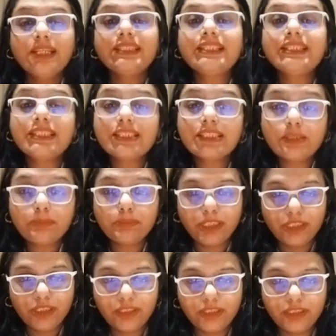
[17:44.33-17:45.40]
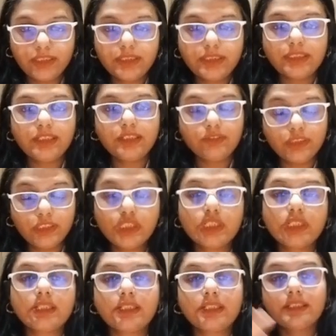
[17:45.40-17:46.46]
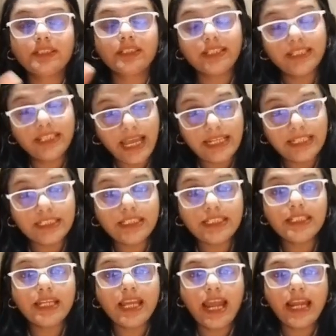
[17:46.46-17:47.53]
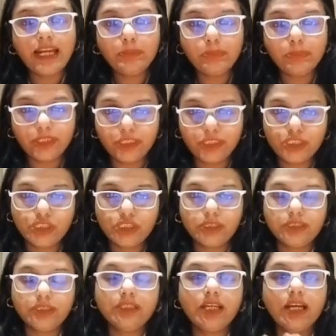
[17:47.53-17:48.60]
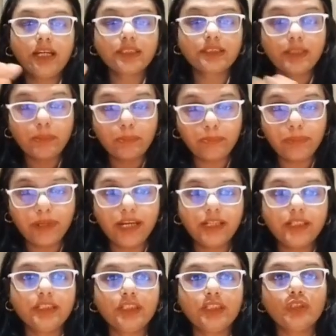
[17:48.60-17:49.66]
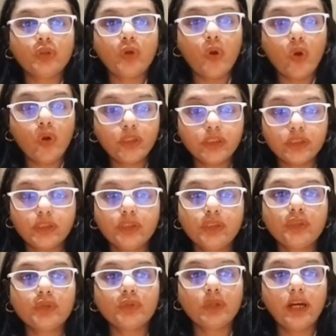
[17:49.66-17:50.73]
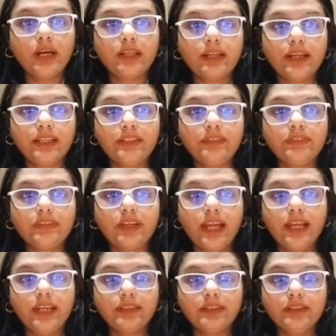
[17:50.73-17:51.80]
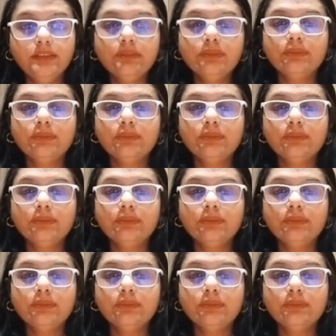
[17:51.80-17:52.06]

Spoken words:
This is a matrix in which the reality and prediction are compared in order to arrive at a